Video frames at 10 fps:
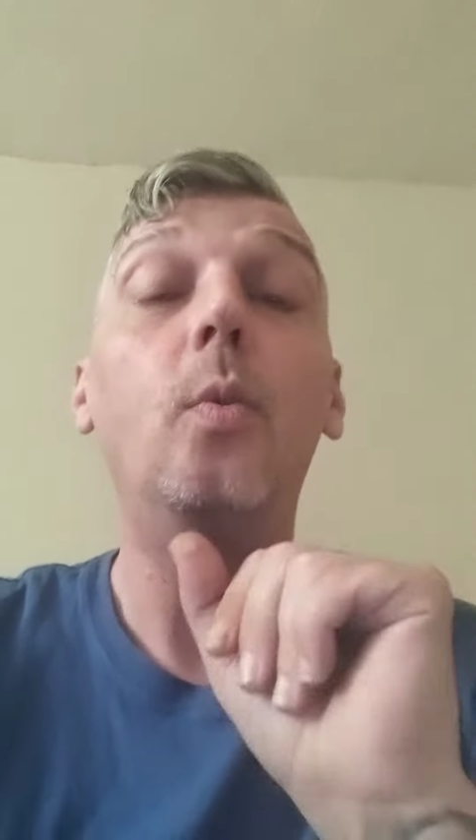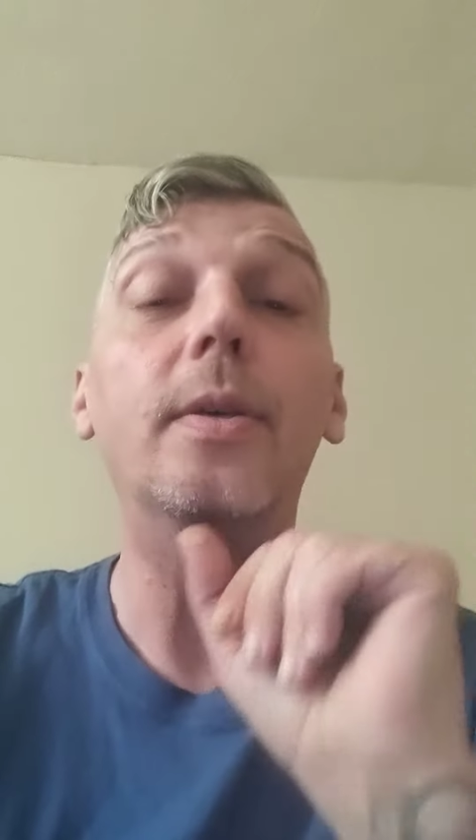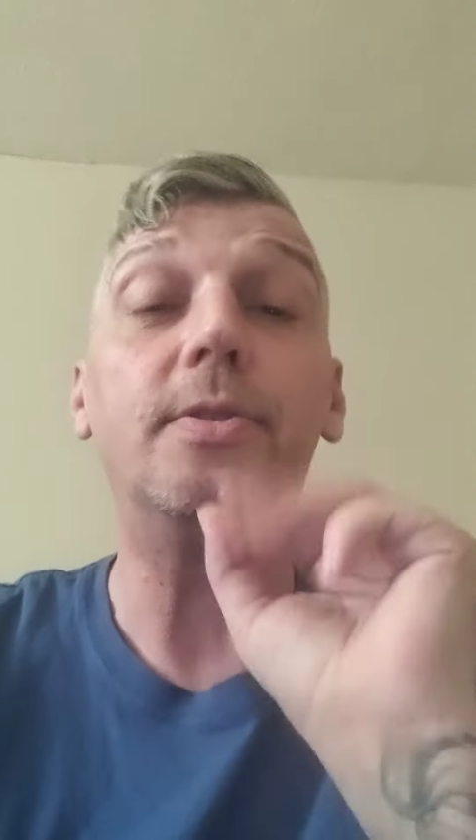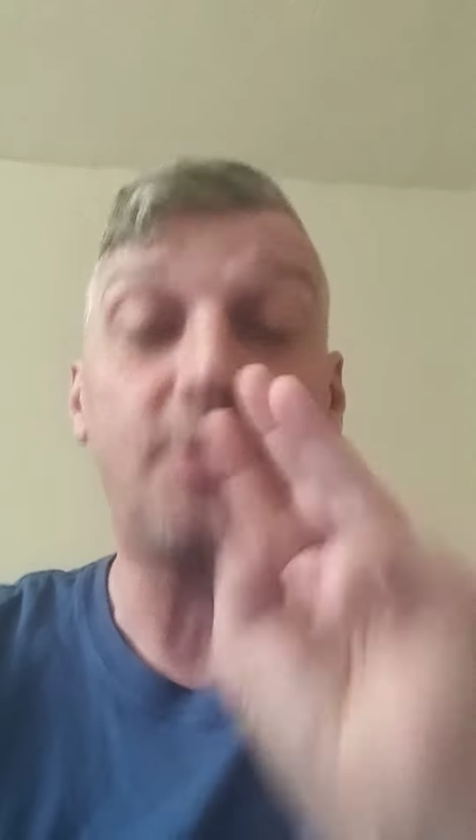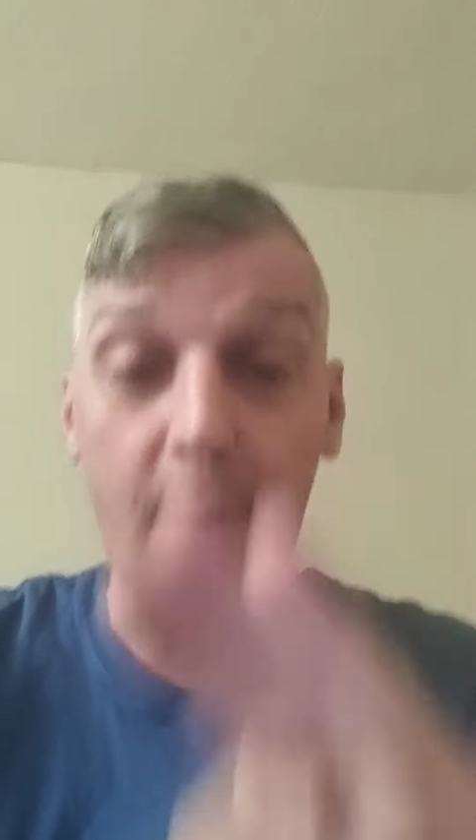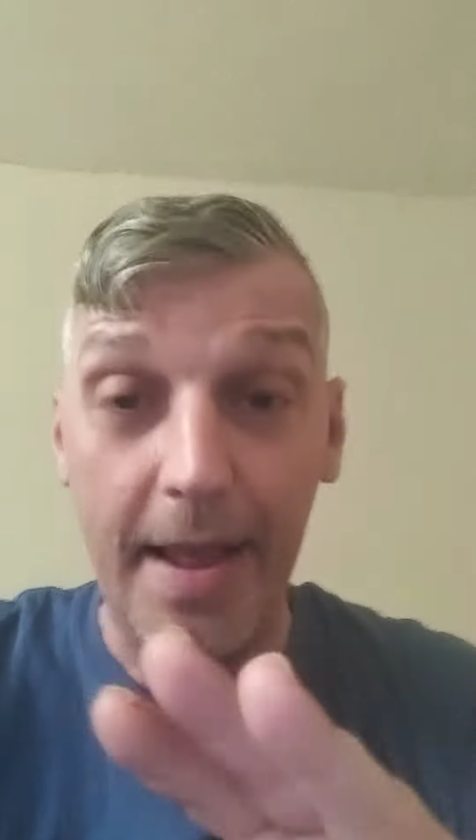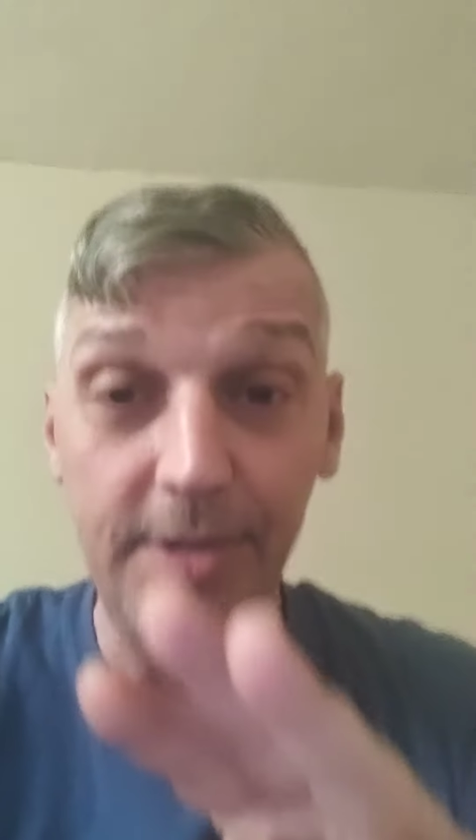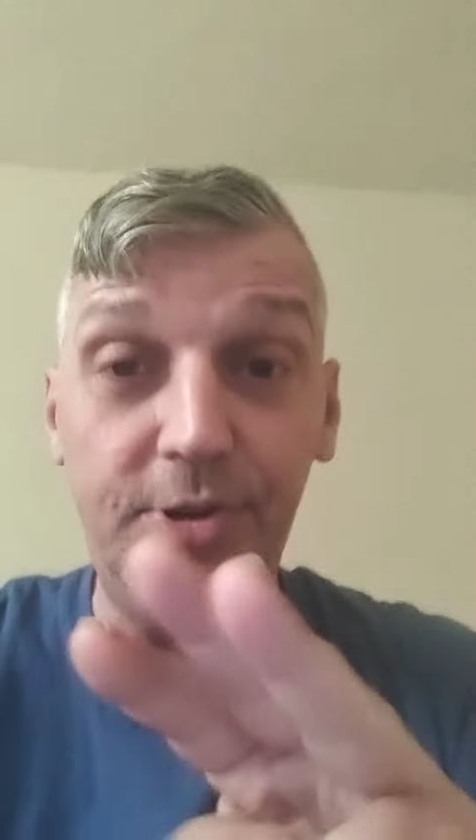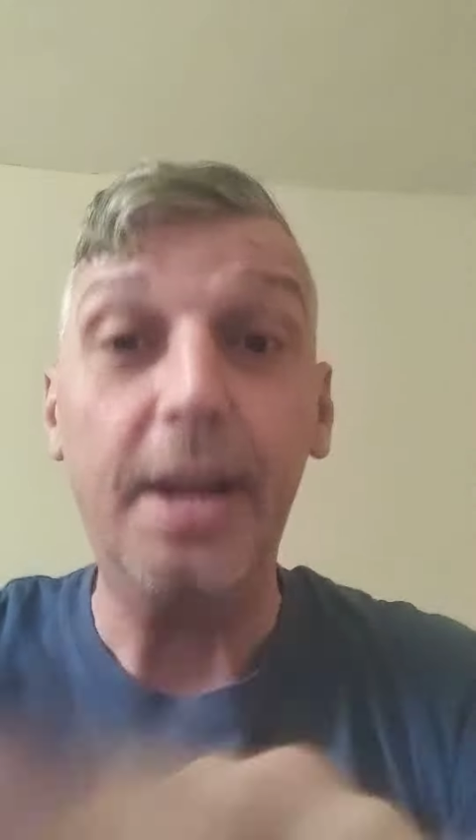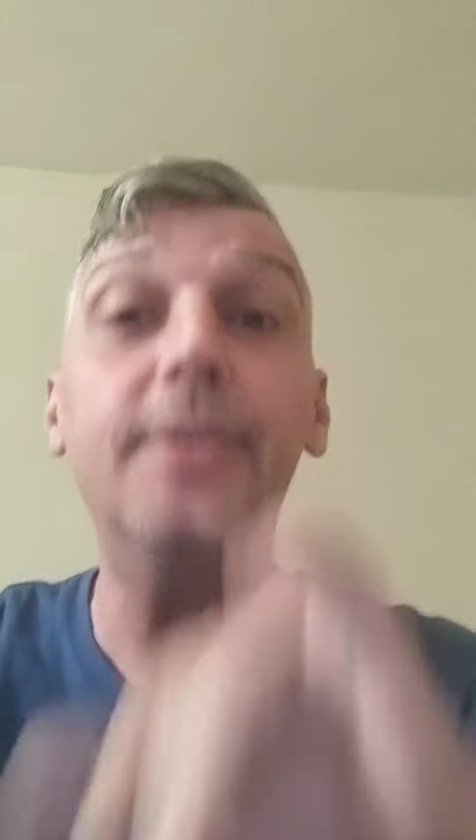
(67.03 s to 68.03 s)
with
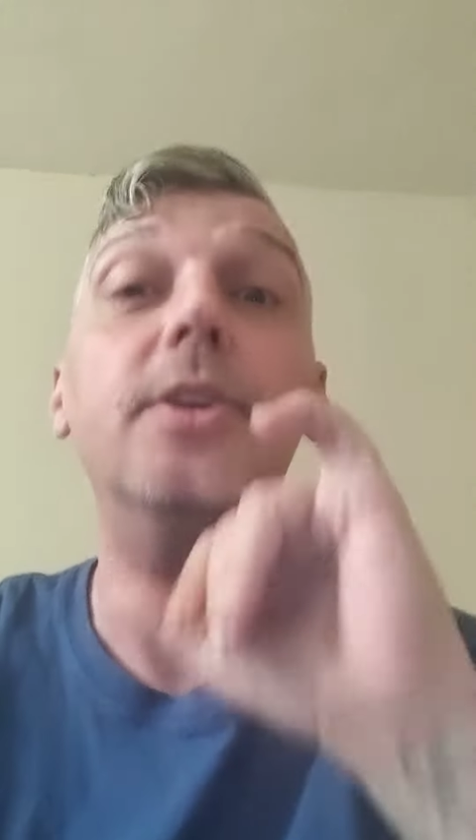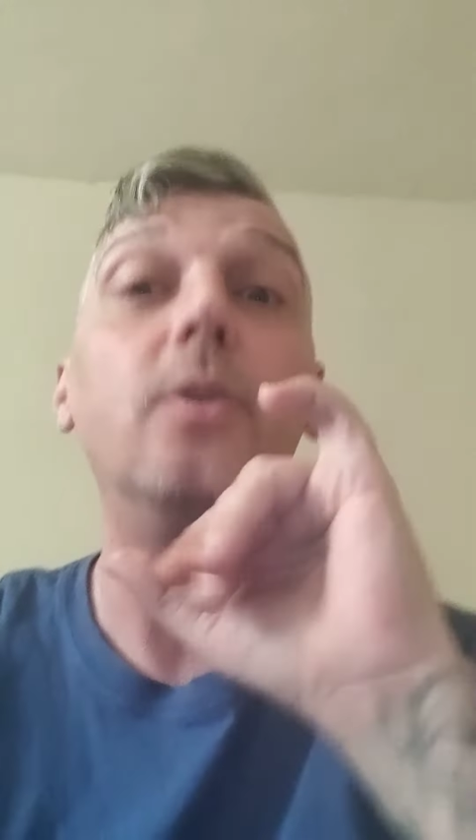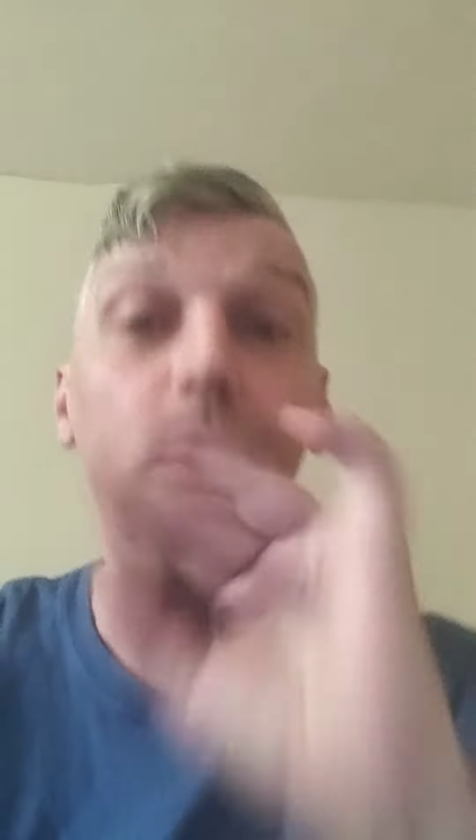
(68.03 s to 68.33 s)
transgender,